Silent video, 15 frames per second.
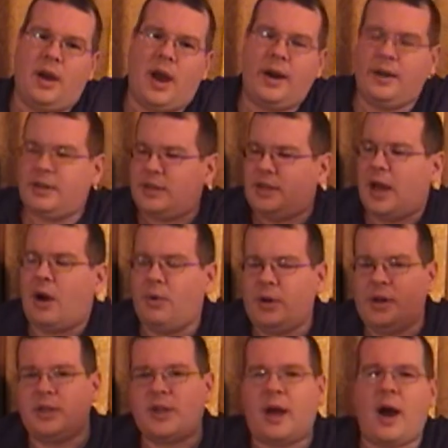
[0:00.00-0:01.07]
And it's
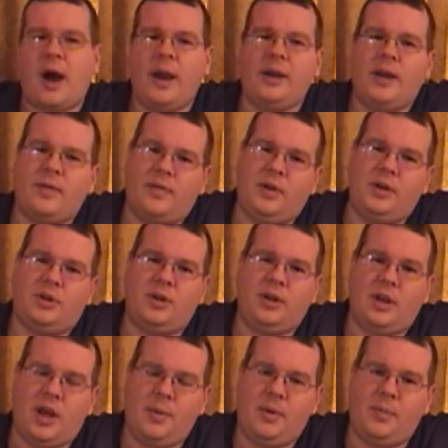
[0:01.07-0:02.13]
touted as a high-definition
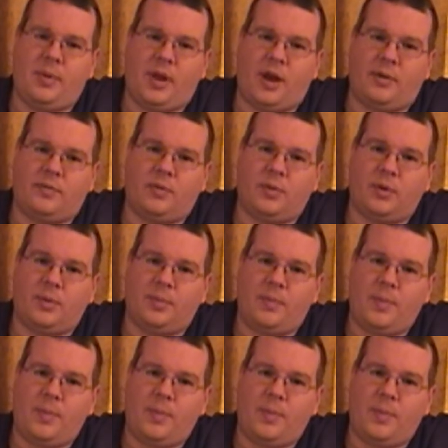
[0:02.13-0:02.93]
gaming platform.